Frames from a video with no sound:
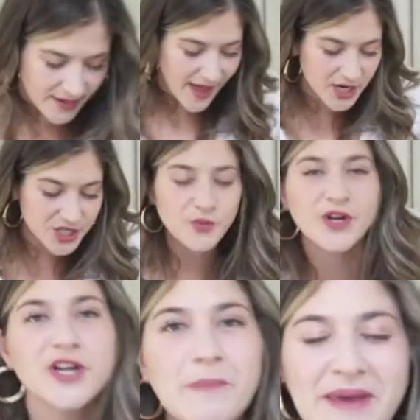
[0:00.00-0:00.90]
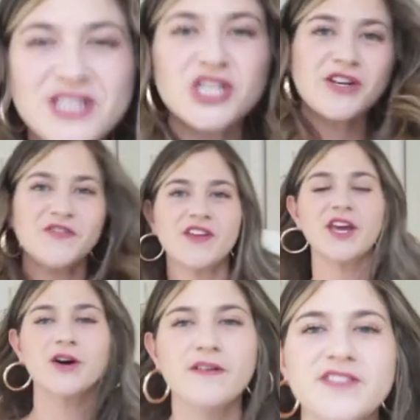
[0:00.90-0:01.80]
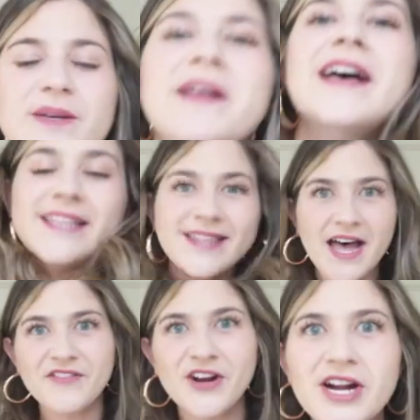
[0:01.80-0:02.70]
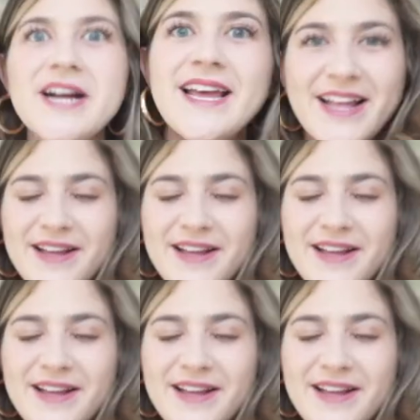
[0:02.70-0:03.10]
I'm actually working on a main channel video of some Lover